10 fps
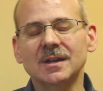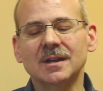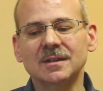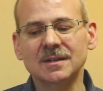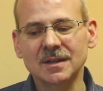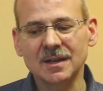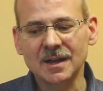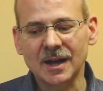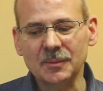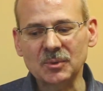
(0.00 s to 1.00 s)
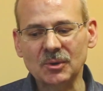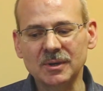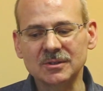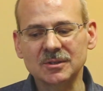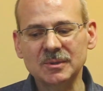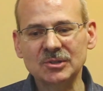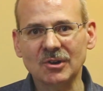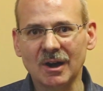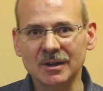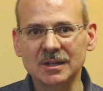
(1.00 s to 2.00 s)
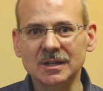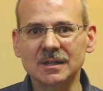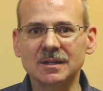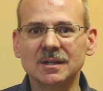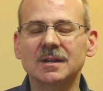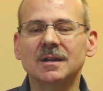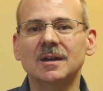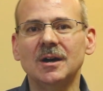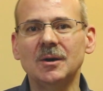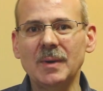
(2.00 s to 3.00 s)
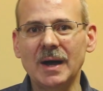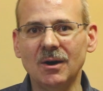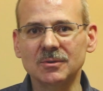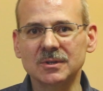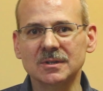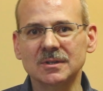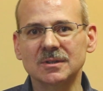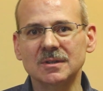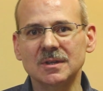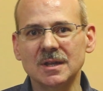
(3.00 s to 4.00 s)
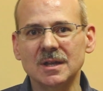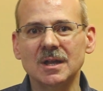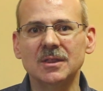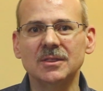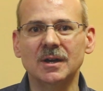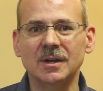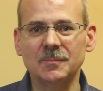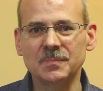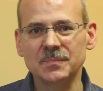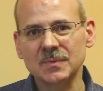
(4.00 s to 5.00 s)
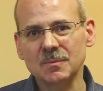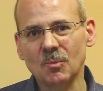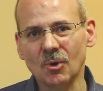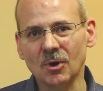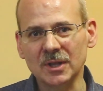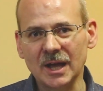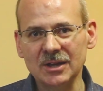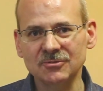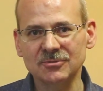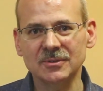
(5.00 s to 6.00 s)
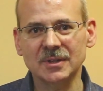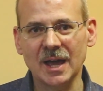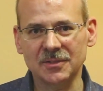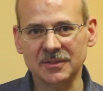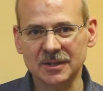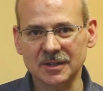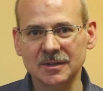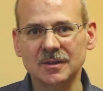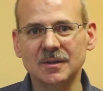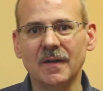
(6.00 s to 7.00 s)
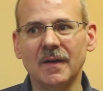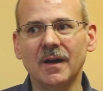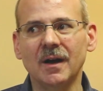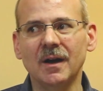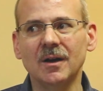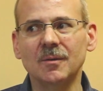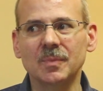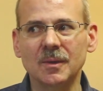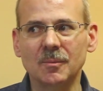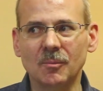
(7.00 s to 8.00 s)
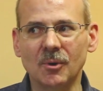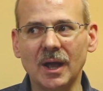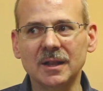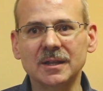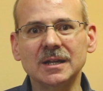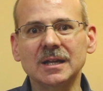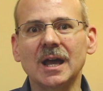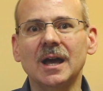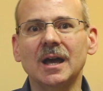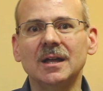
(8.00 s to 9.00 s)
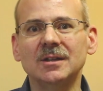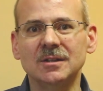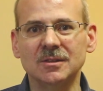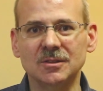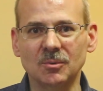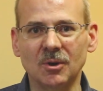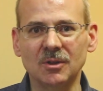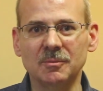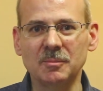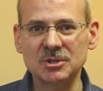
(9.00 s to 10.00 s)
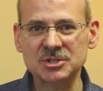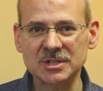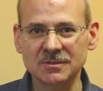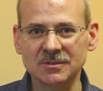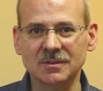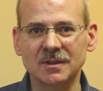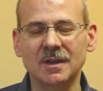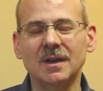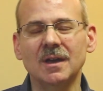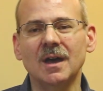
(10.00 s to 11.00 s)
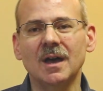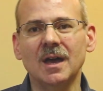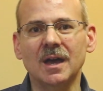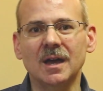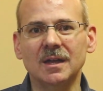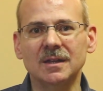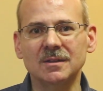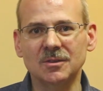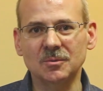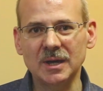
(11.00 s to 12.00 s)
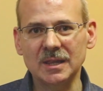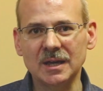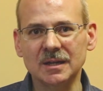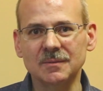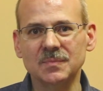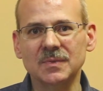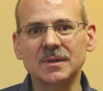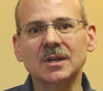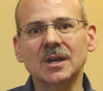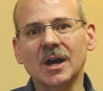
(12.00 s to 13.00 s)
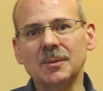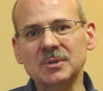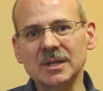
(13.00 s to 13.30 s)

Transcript: and I'm going to be talking about the moral life, Catholic morality, and the role of emotions, and the way they can come